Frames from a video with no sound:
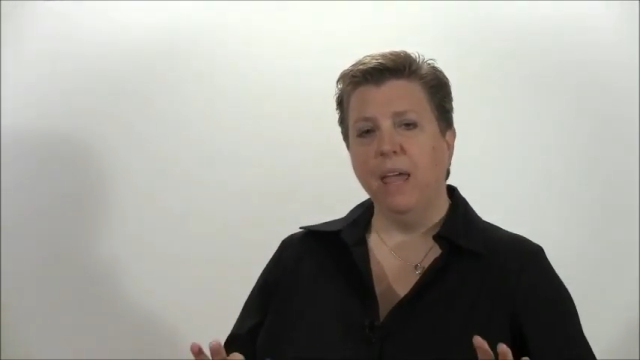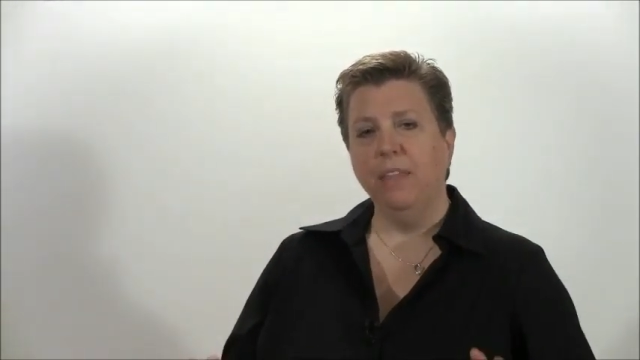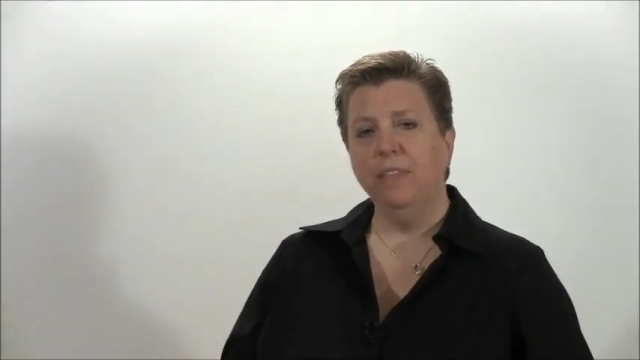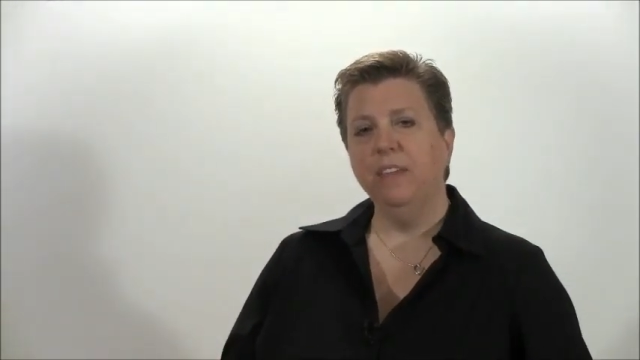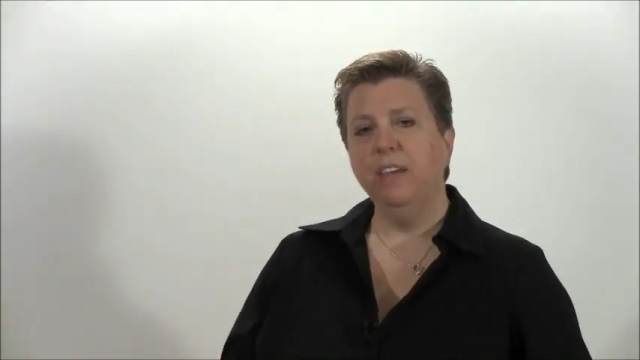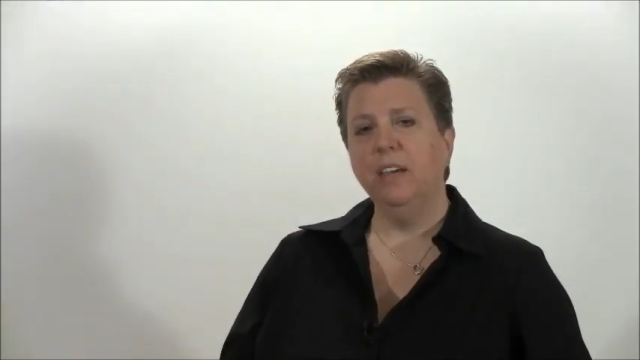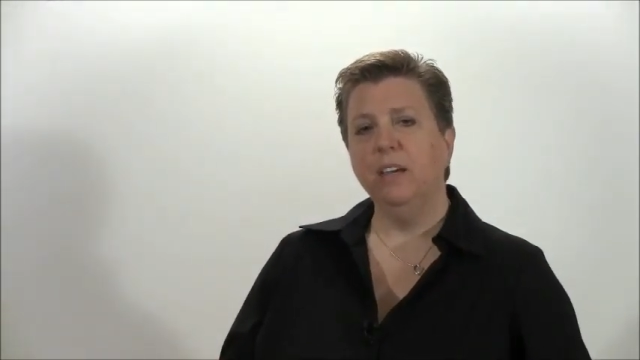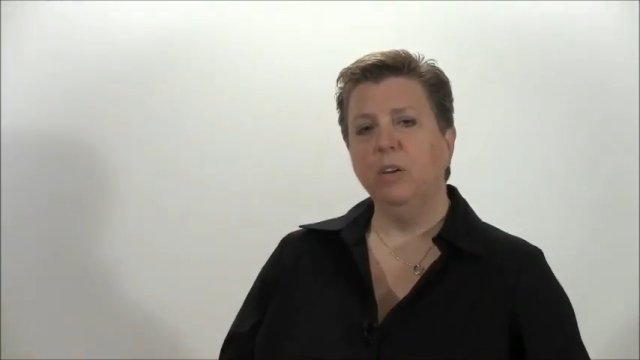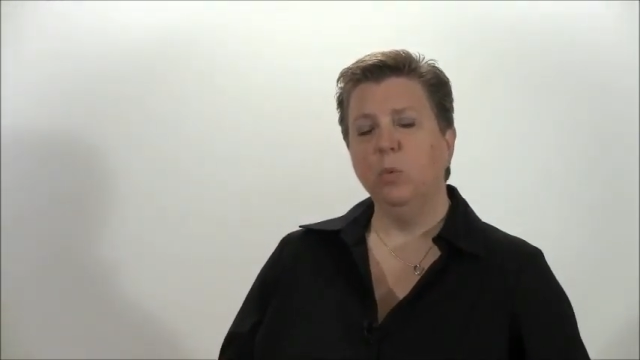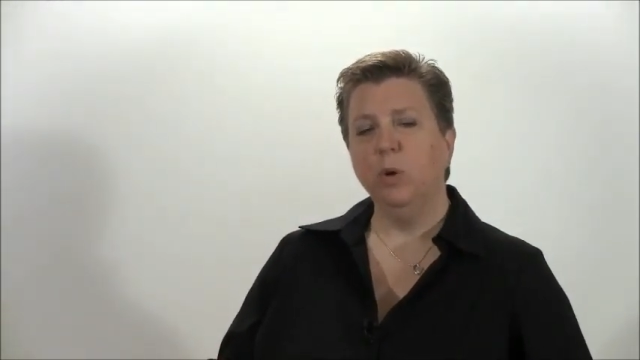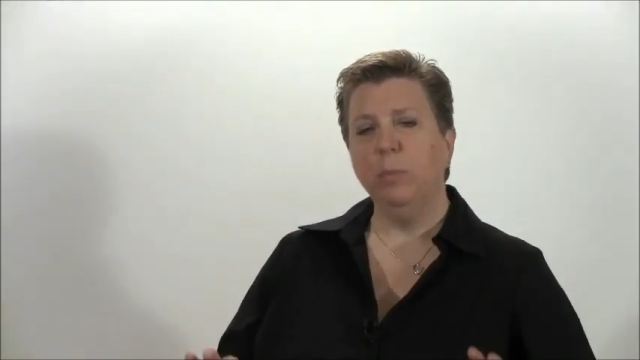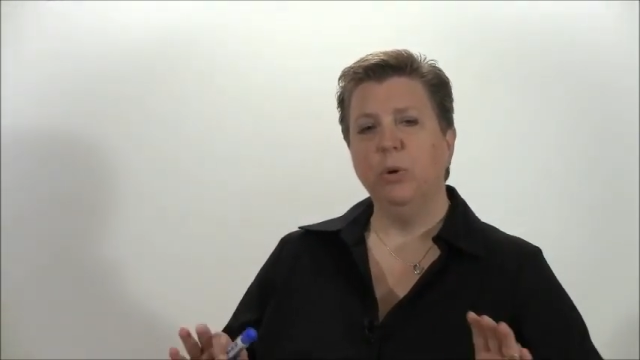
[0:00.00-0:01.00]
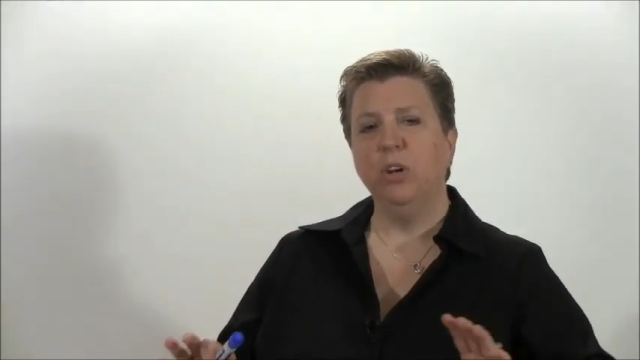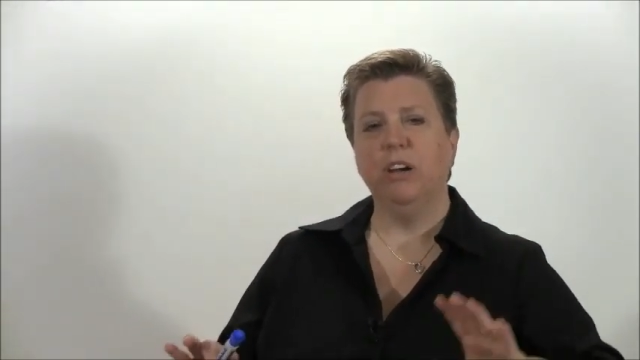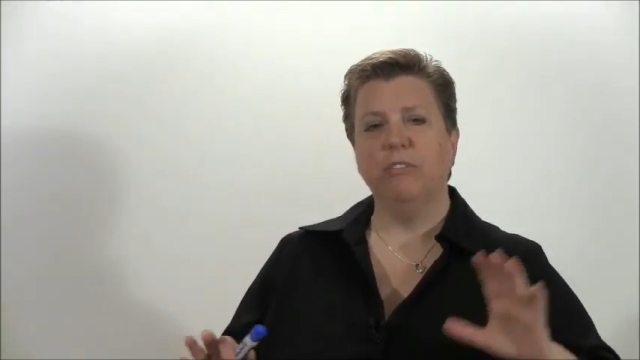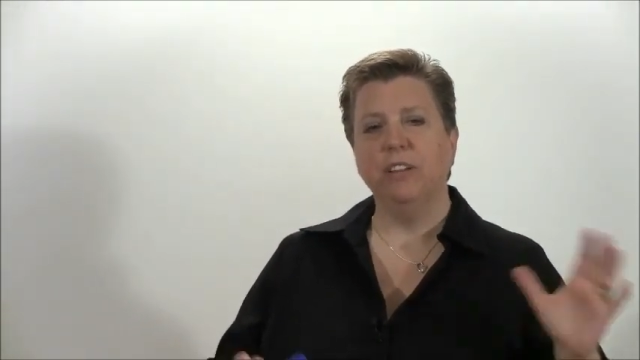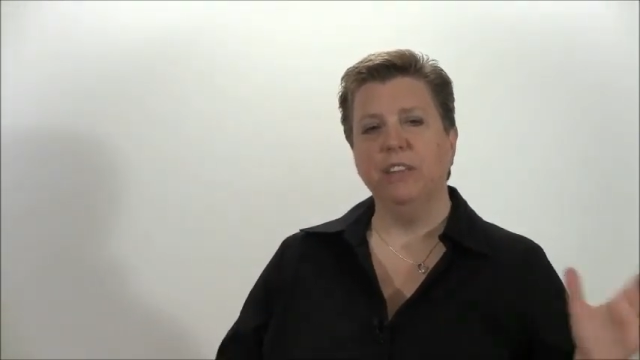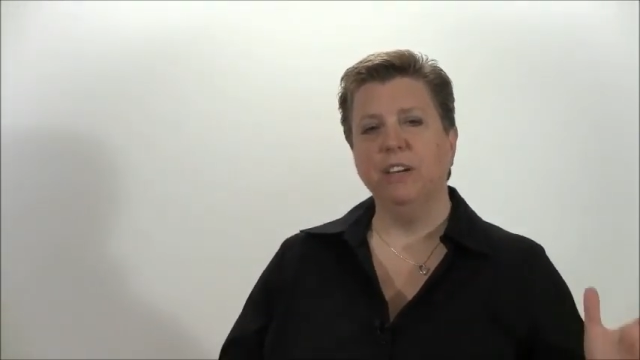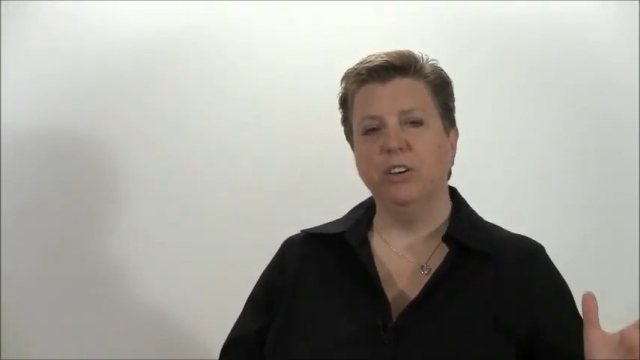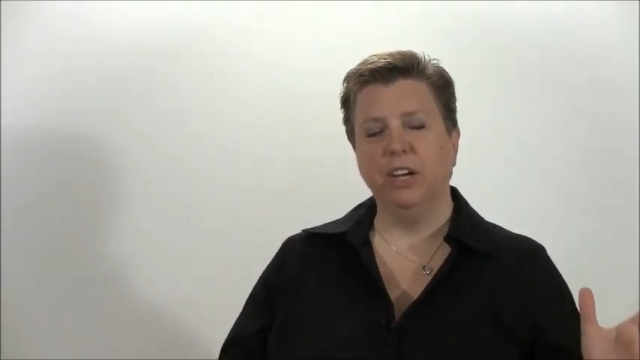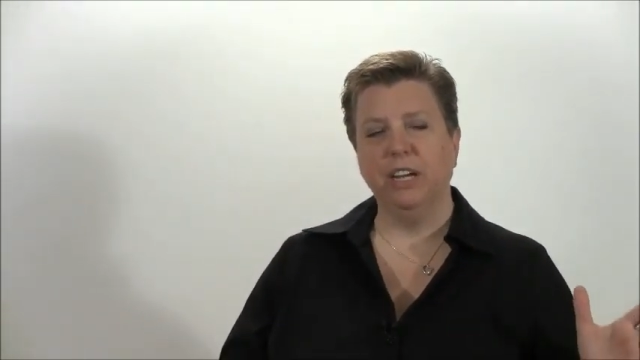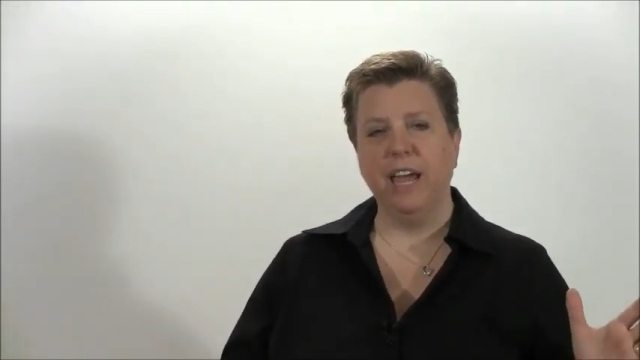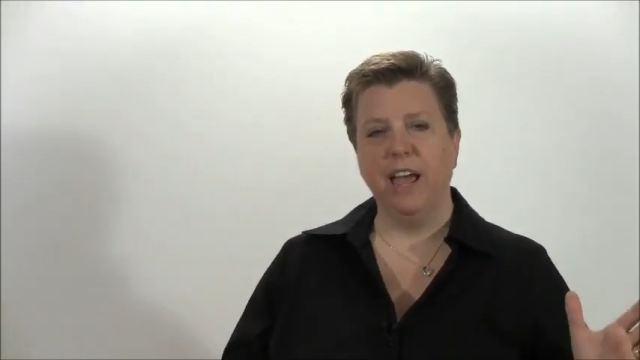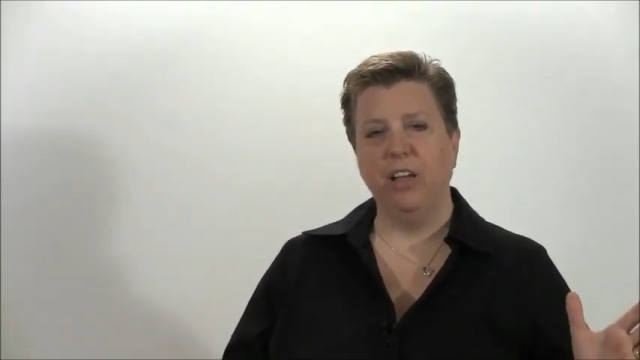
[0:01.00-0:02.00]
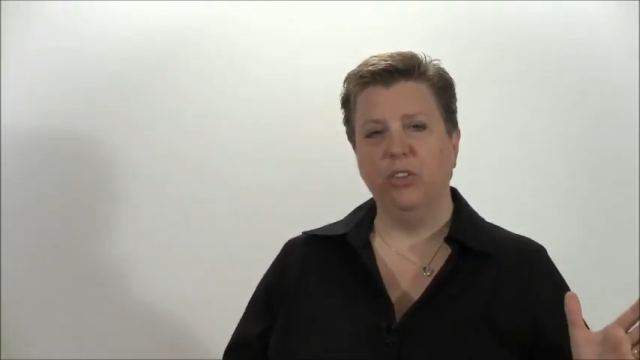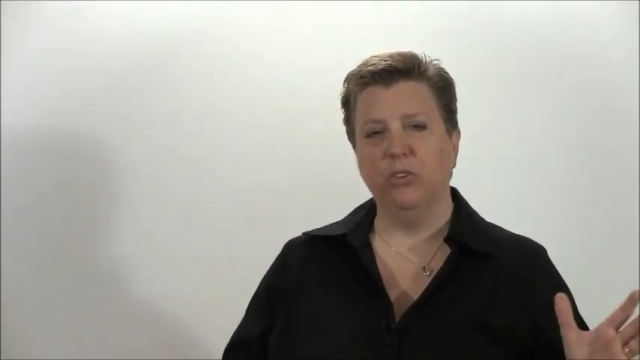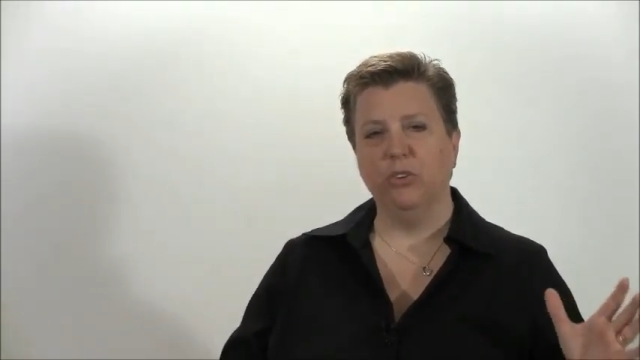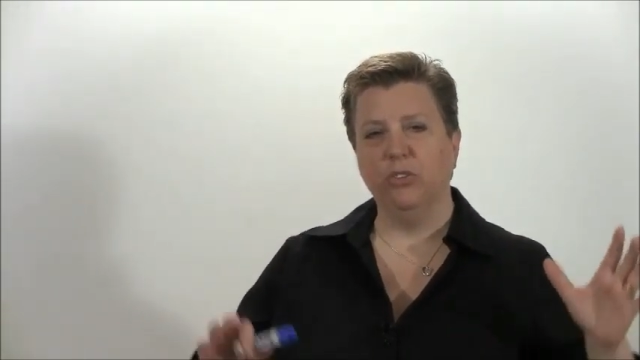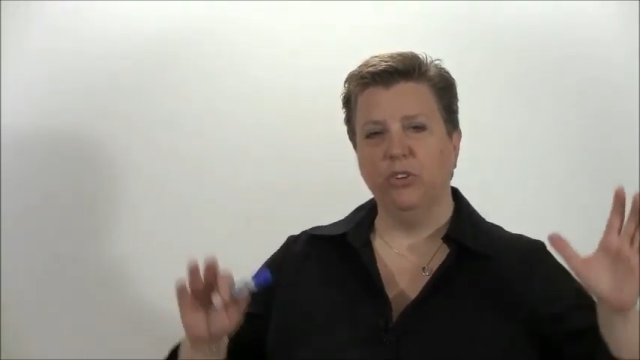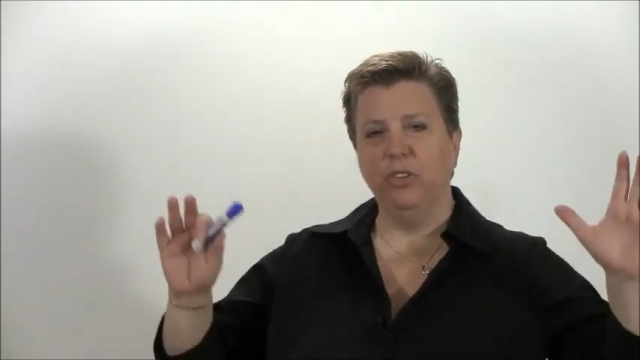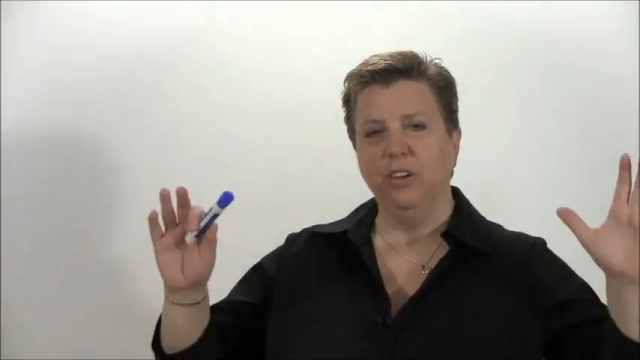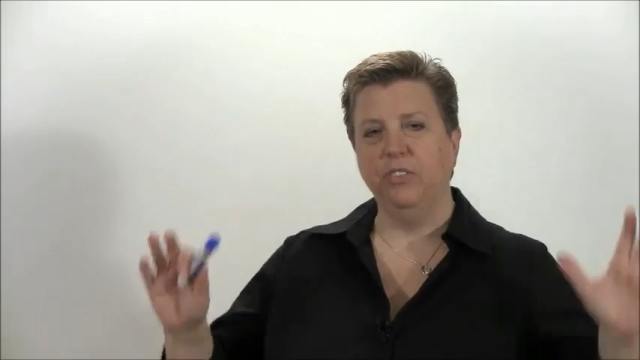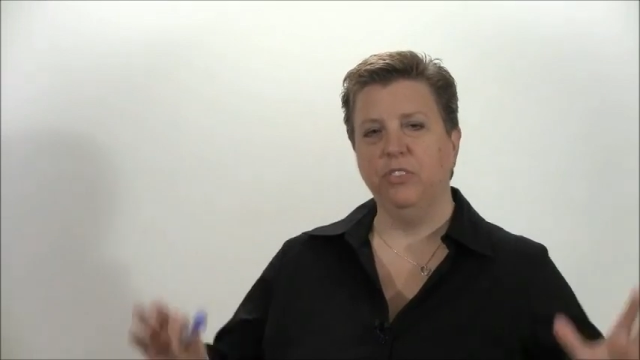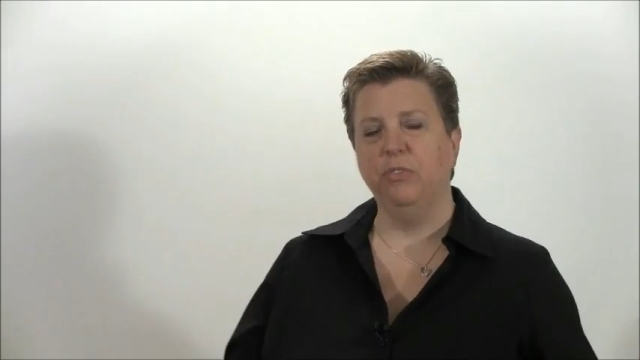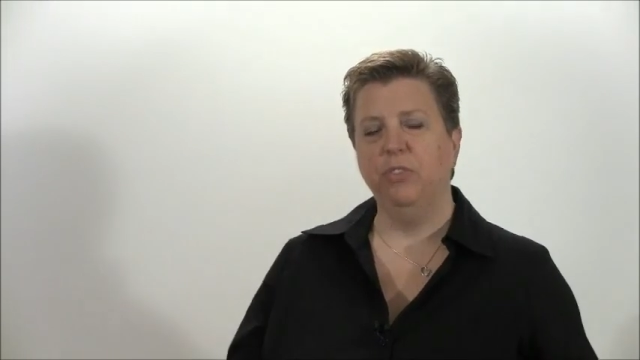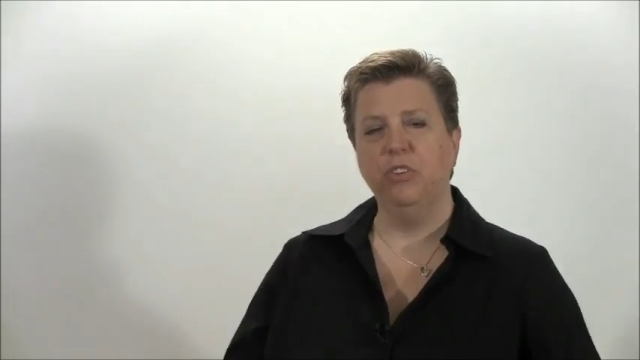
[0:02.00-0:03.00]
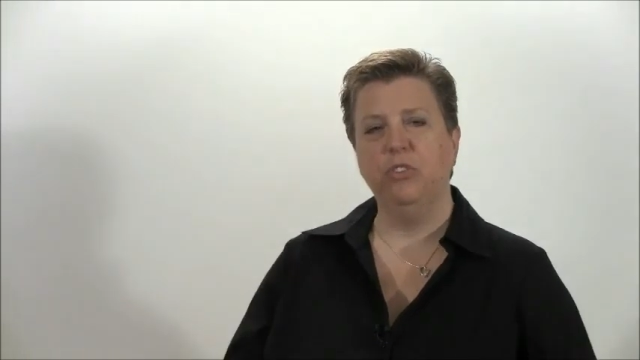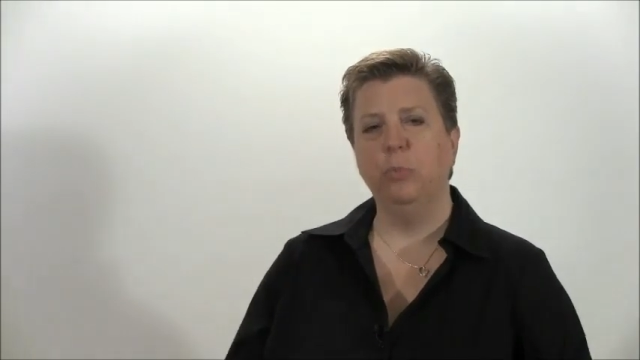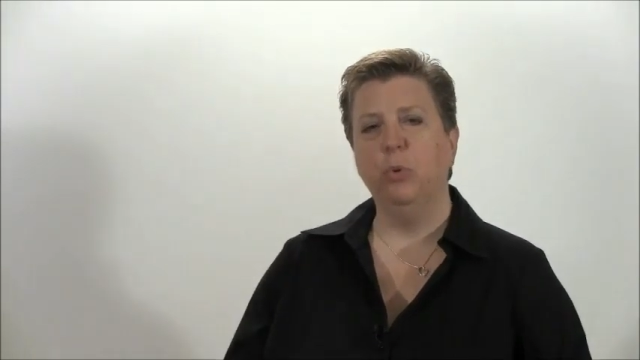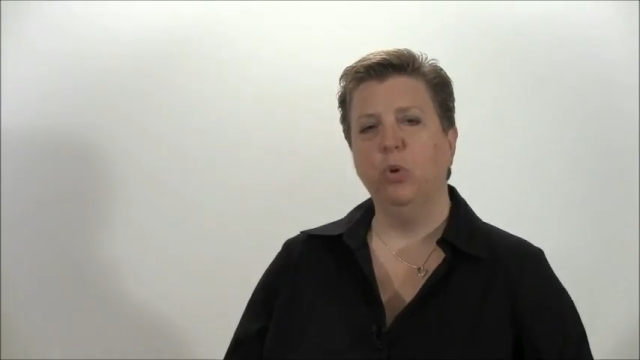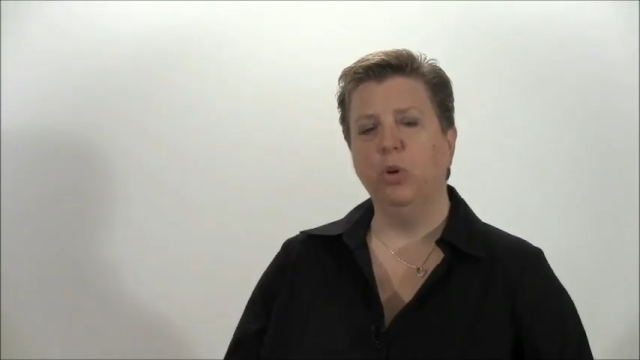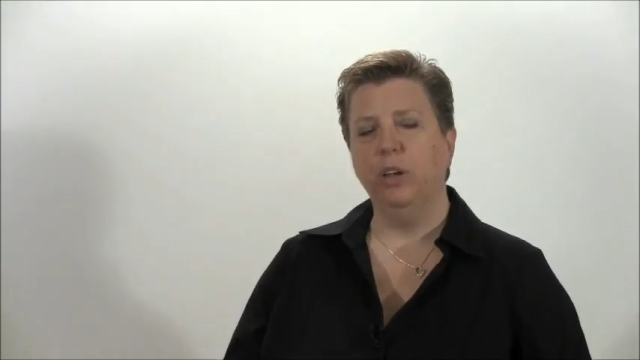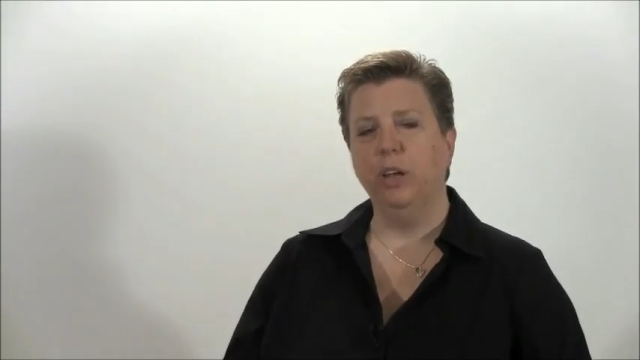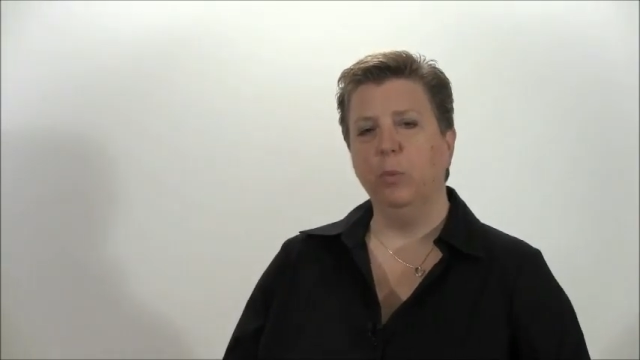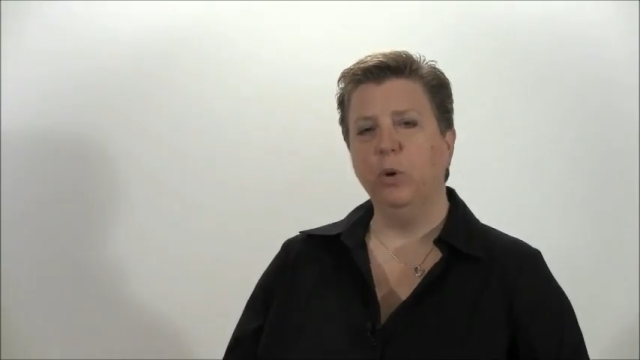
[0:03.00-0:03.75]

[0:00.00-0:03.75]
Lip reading: and then we put everything on a calendar so that it's visible, and